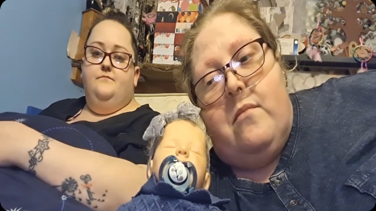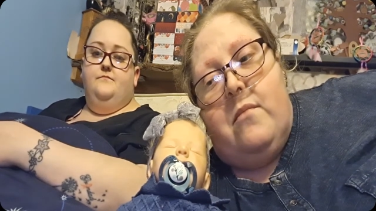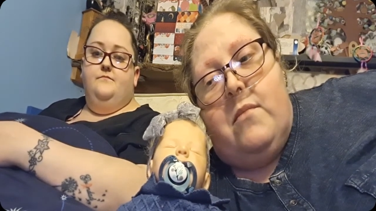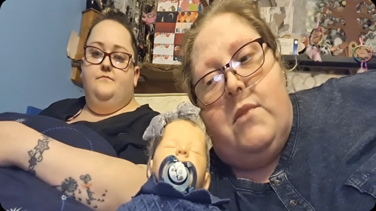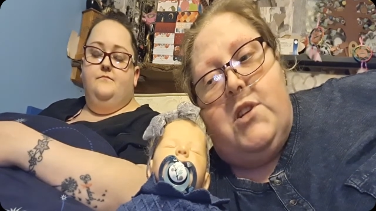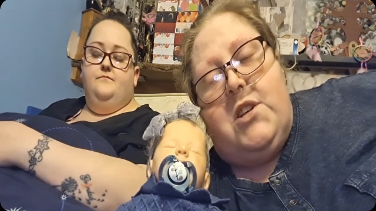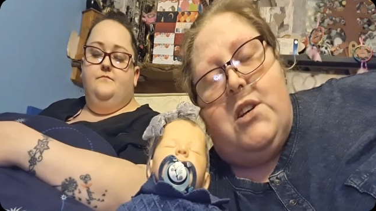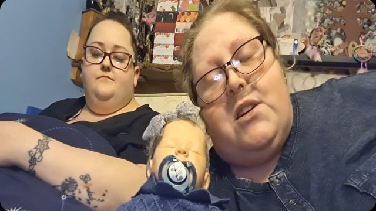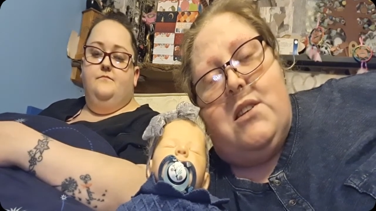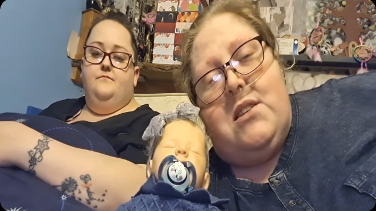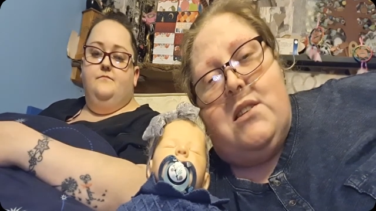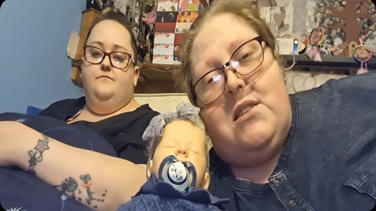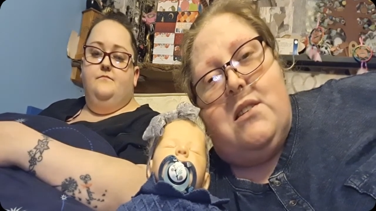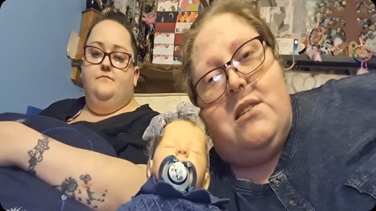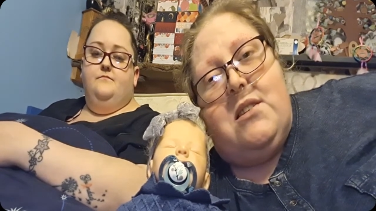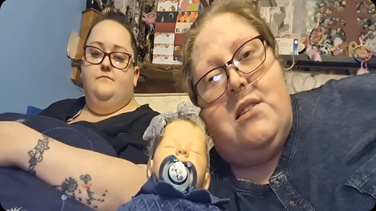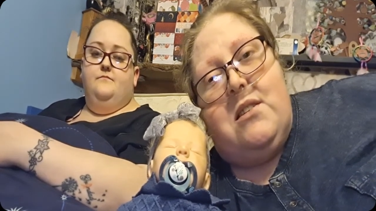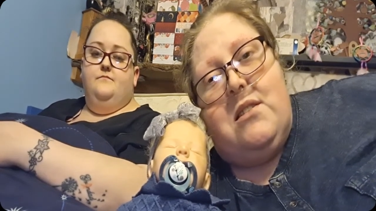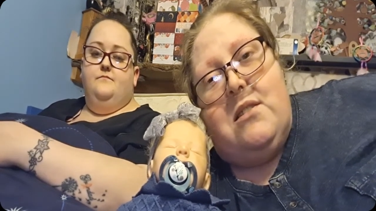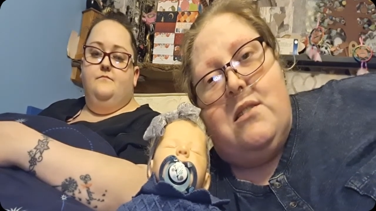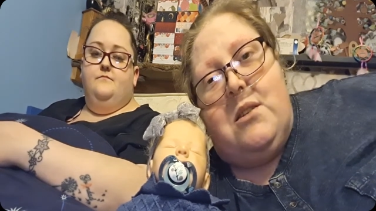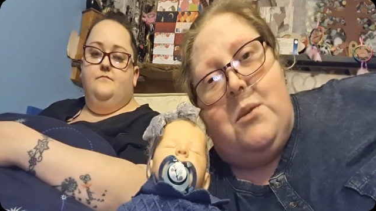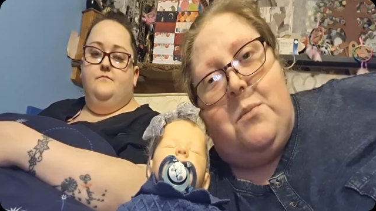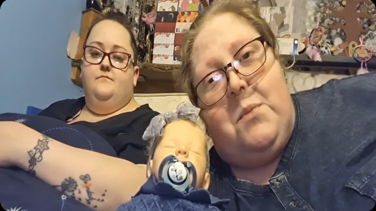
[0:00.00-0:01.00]

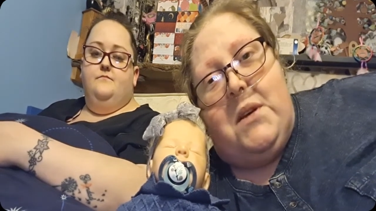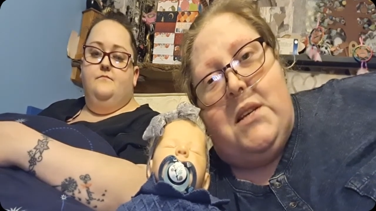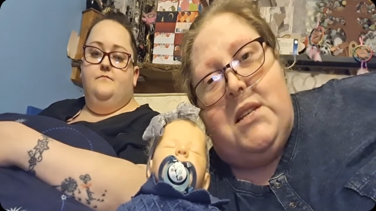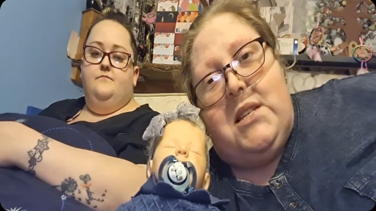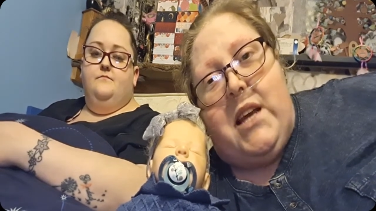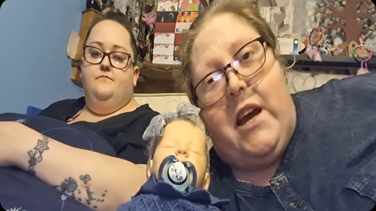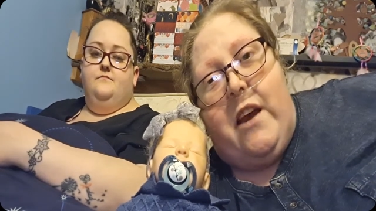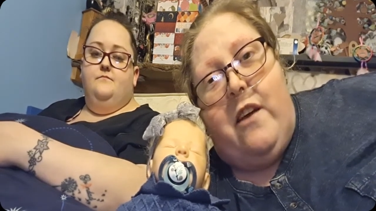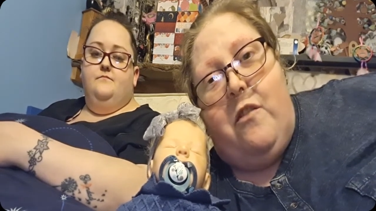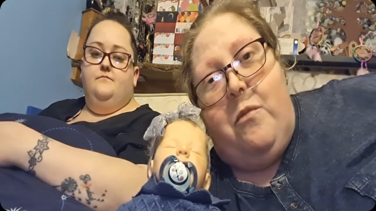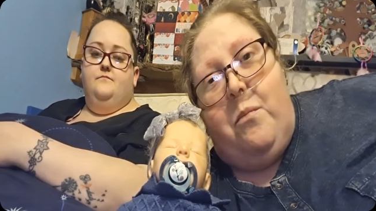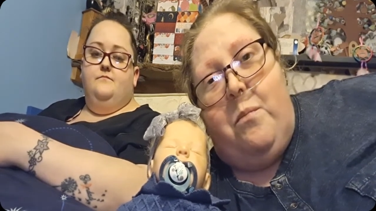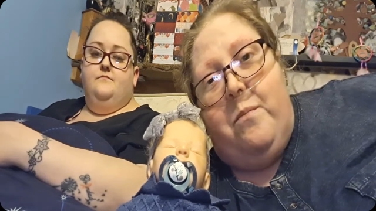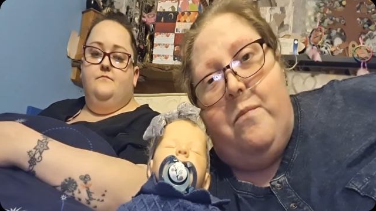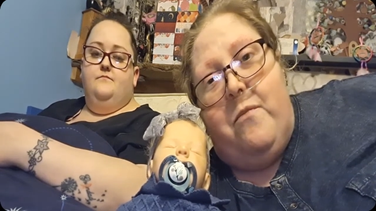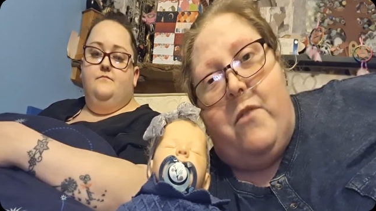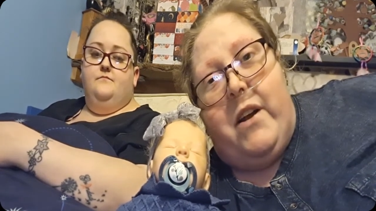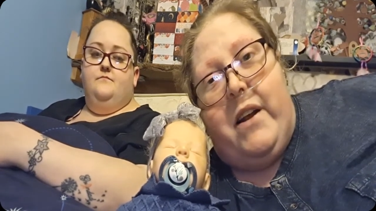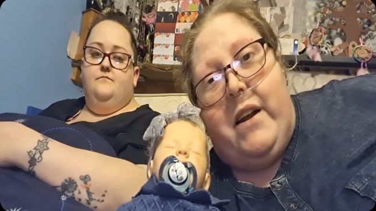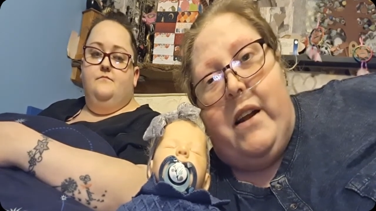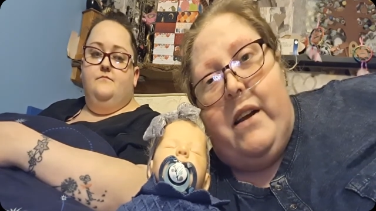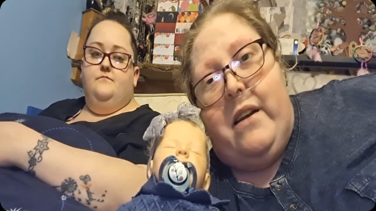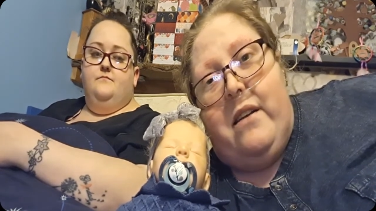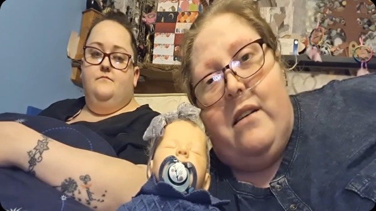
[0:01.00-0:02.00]
Speaker 1: just to be safe,
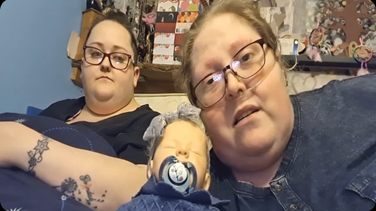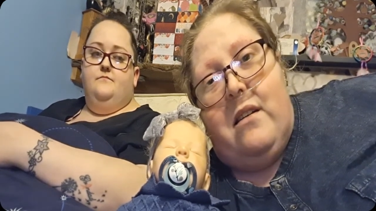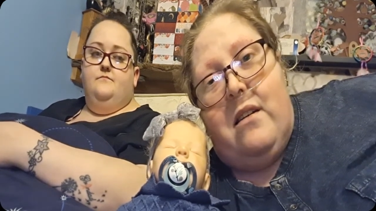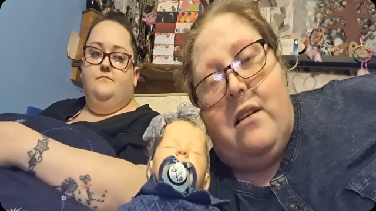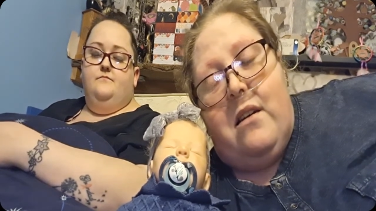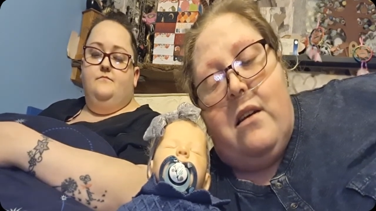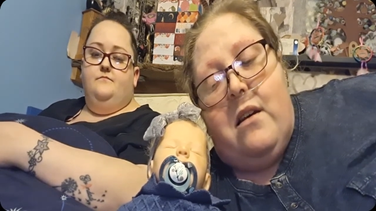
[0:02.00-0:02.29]
really.